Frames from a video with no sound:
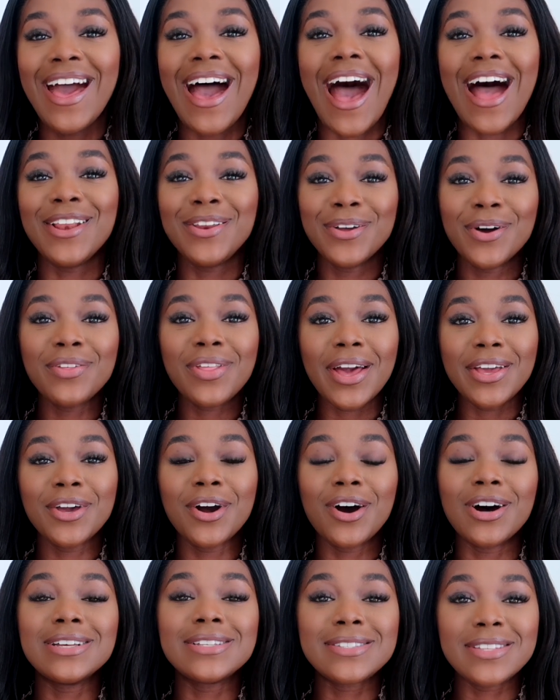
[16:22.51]
I know that
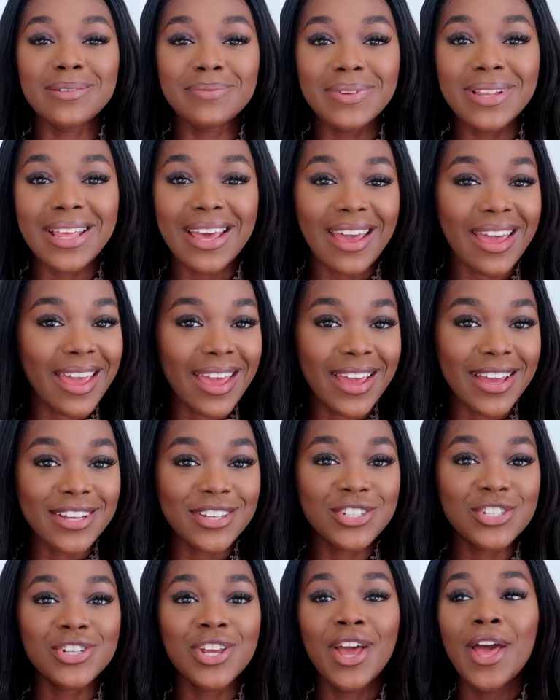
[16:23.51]
you're a similar
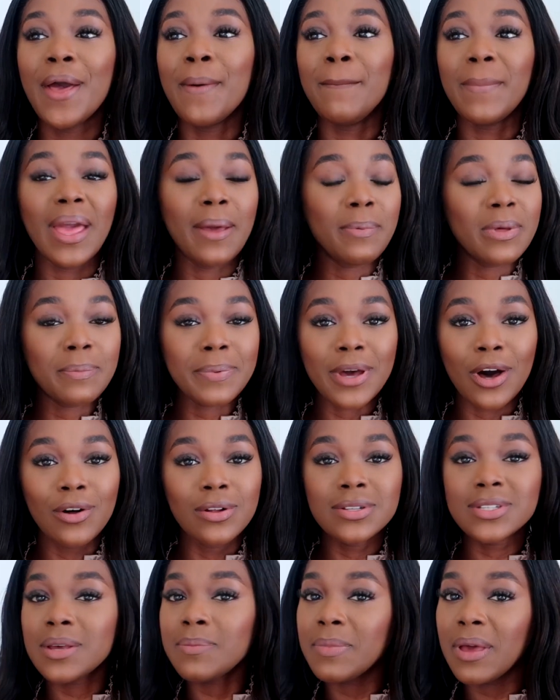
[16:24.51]
age, maybe a bit
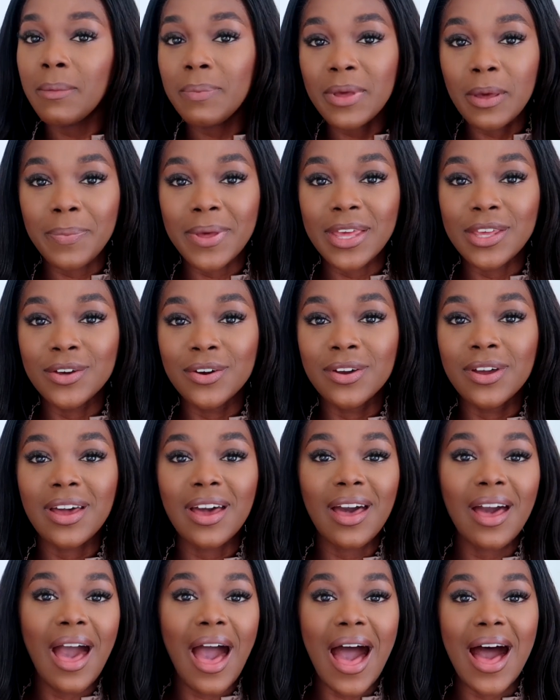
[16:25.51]
older, maybe a bit
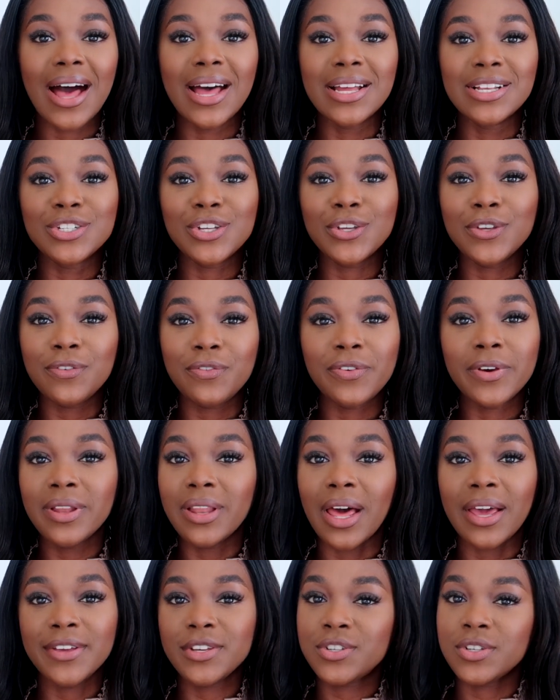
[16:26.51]
younger, and you feel
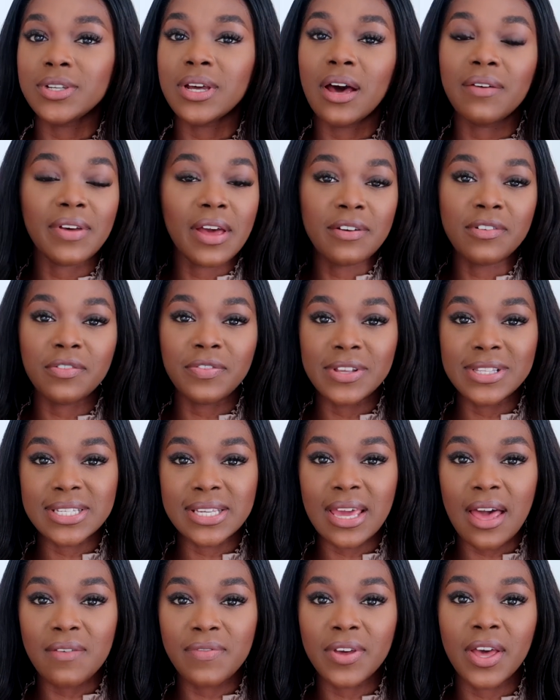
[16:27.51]
like you should have everything
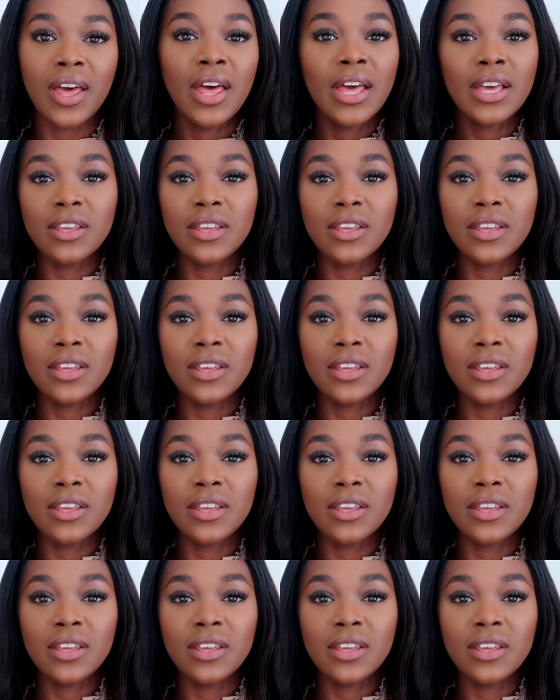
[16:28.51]
together.